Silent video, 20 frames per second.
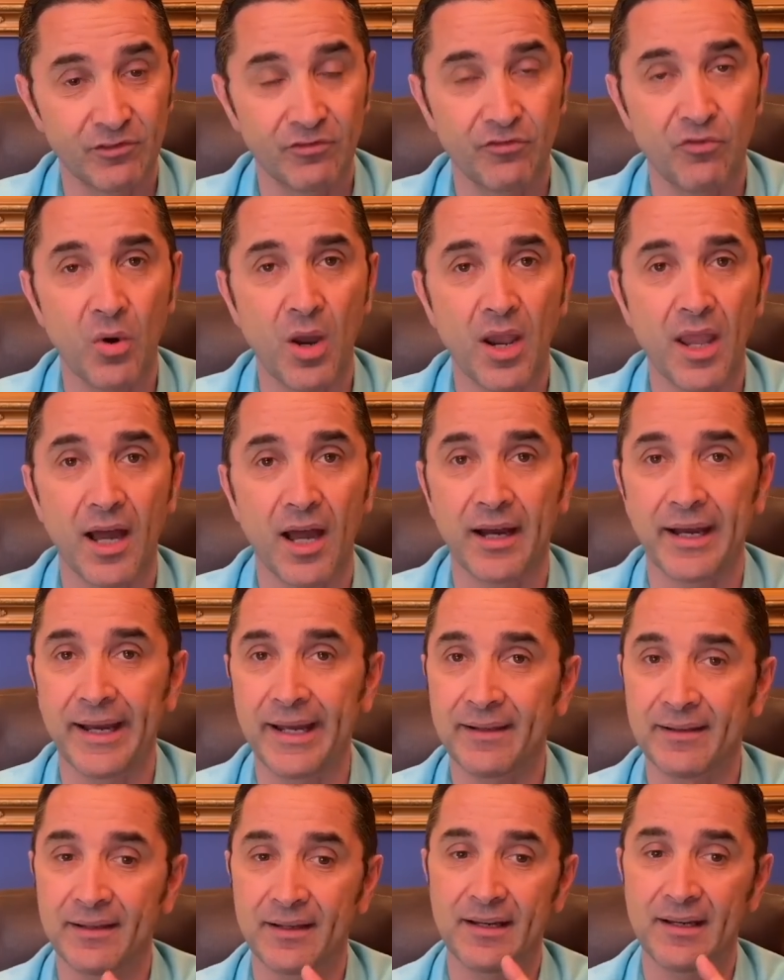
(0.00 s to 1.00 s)
Voila.
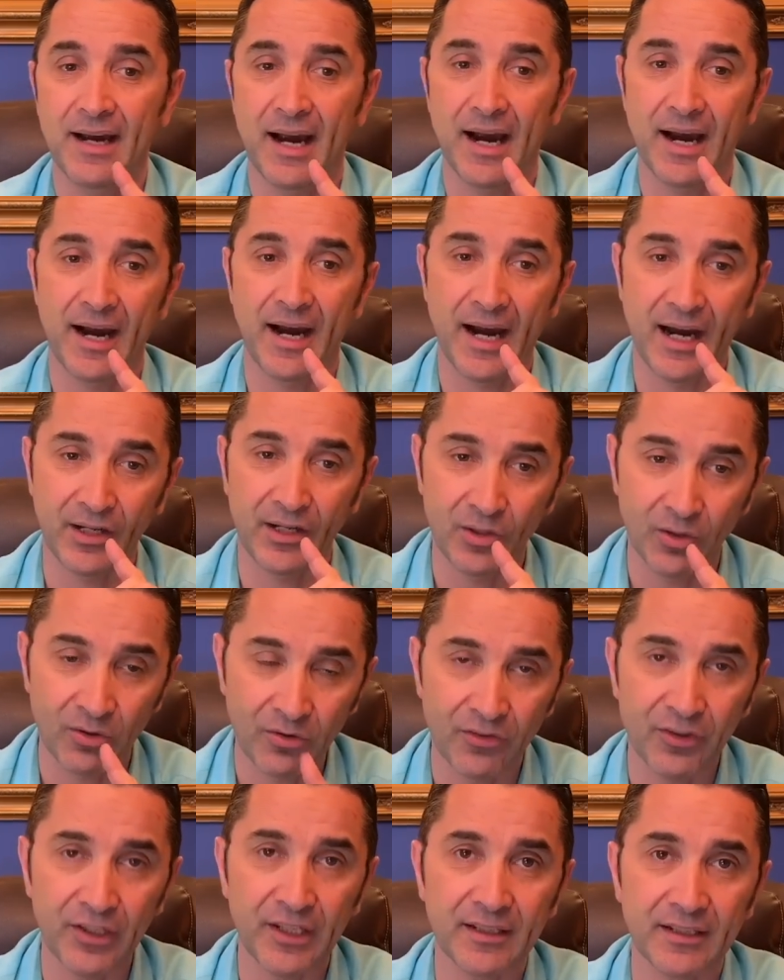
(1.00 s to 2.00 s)
And I
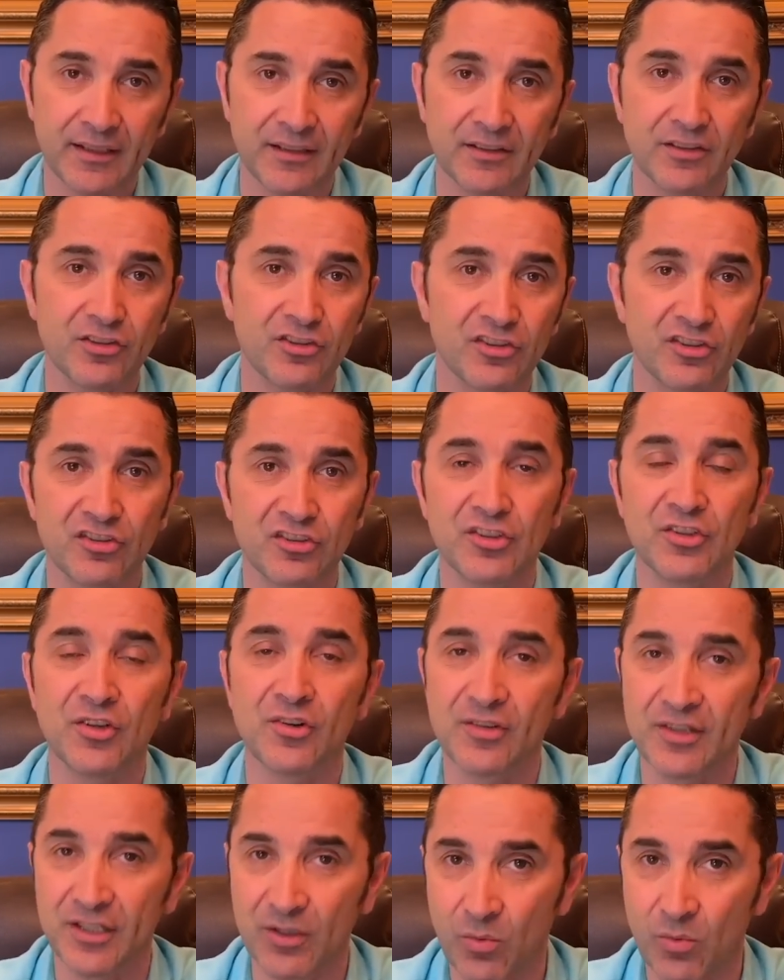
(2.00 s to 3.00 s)
don't think that this is the
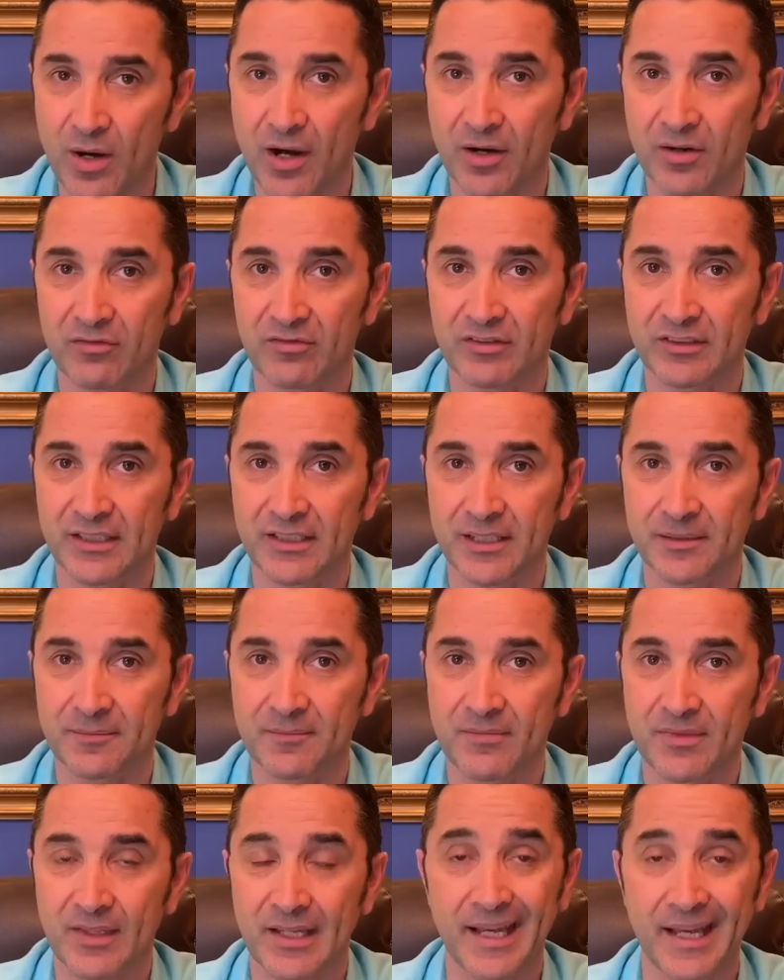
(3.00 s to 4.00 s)
only one over there.
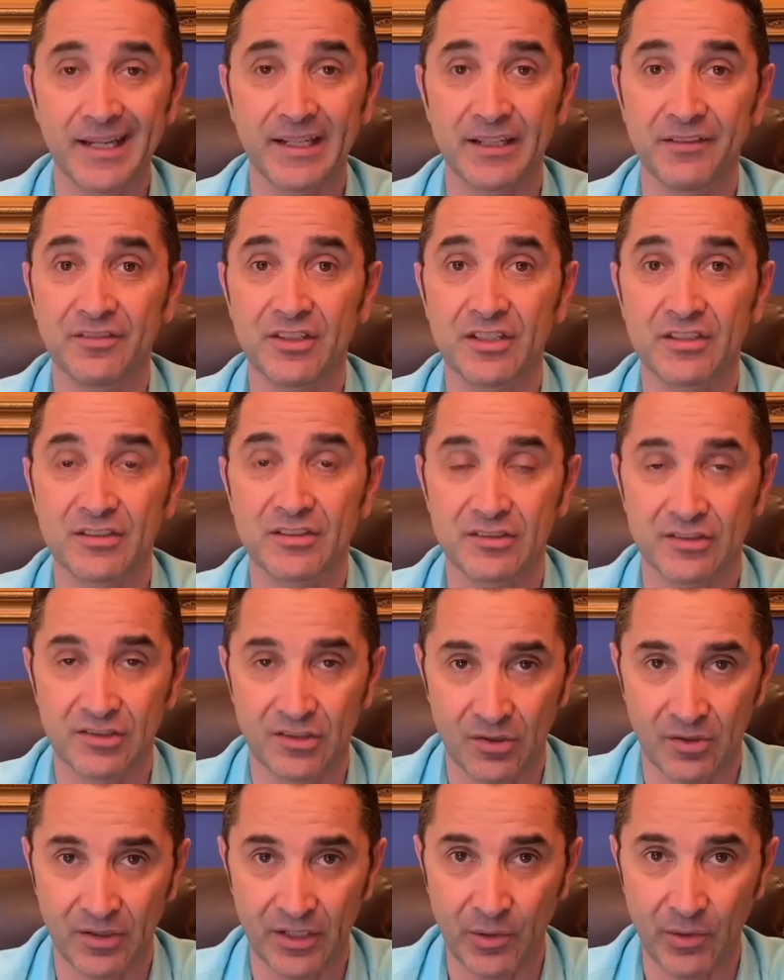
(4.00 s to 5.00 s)
And if this is
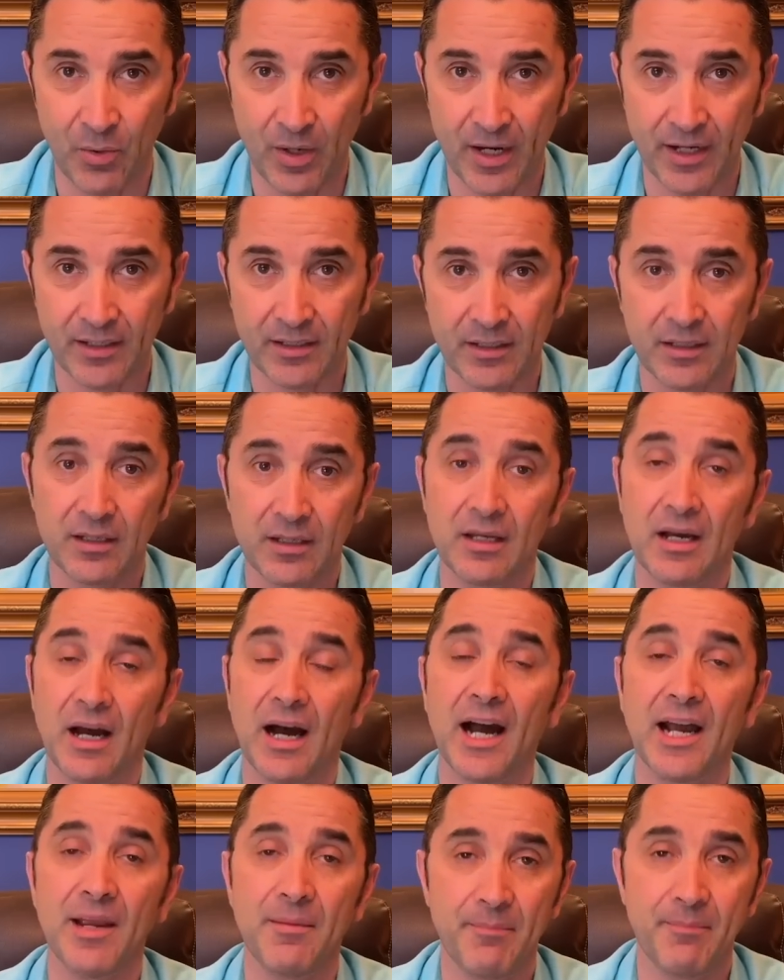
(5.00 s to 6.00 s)
the only one,
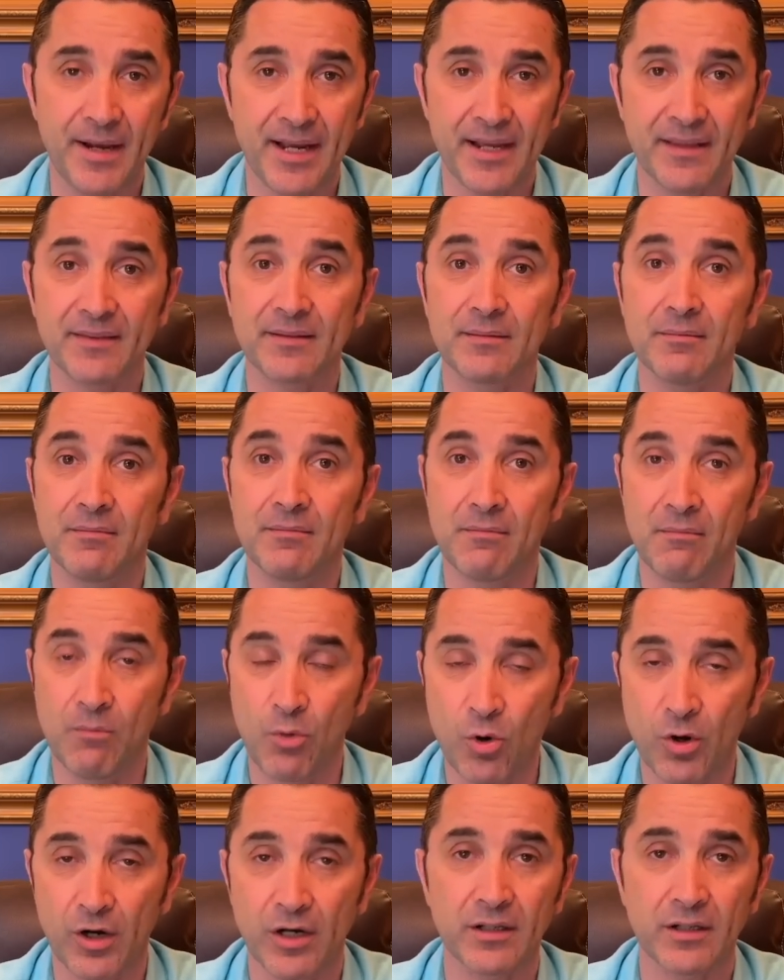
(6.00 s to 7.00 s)
I bet
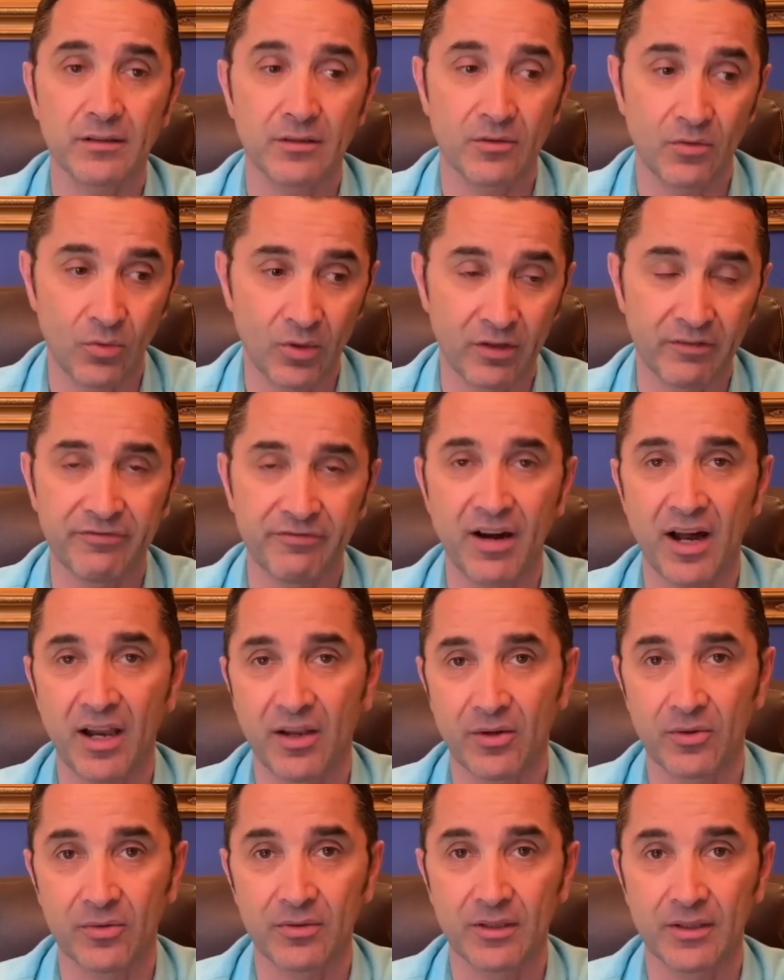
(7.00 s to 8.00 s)
more will
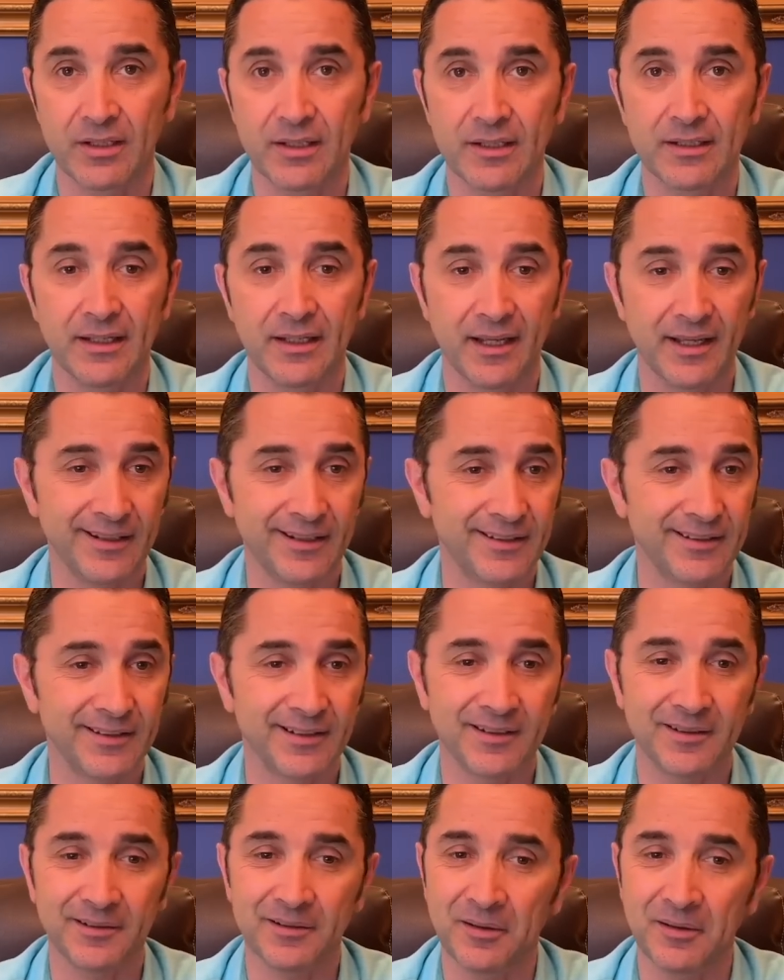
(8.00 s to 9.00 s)
follow. And
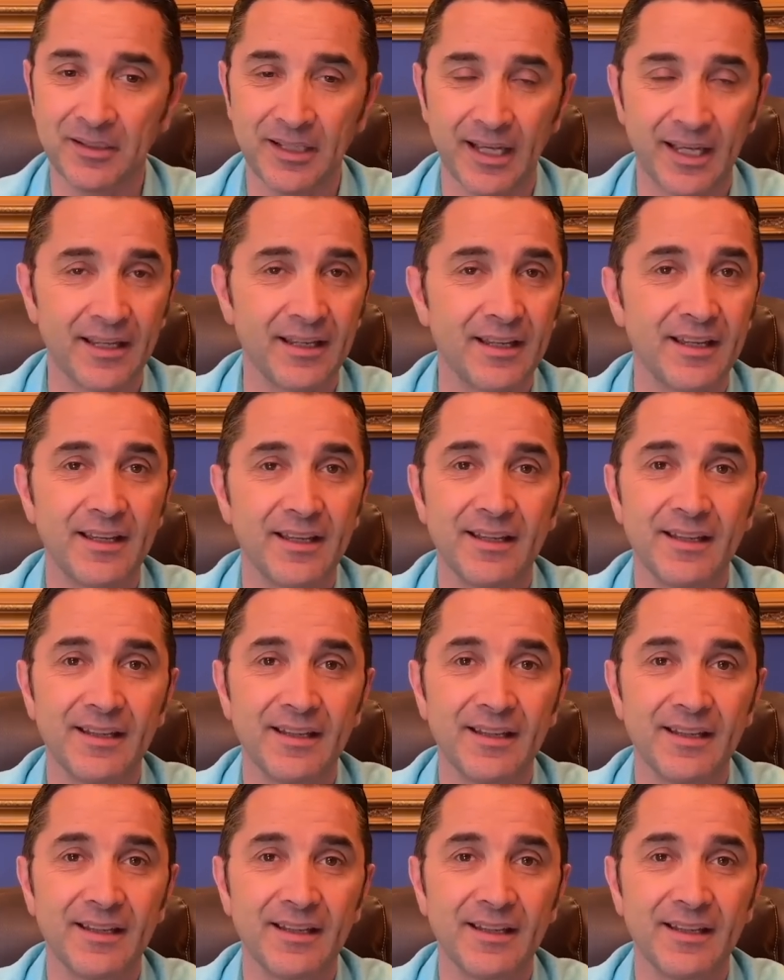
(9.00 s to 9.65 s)
okay,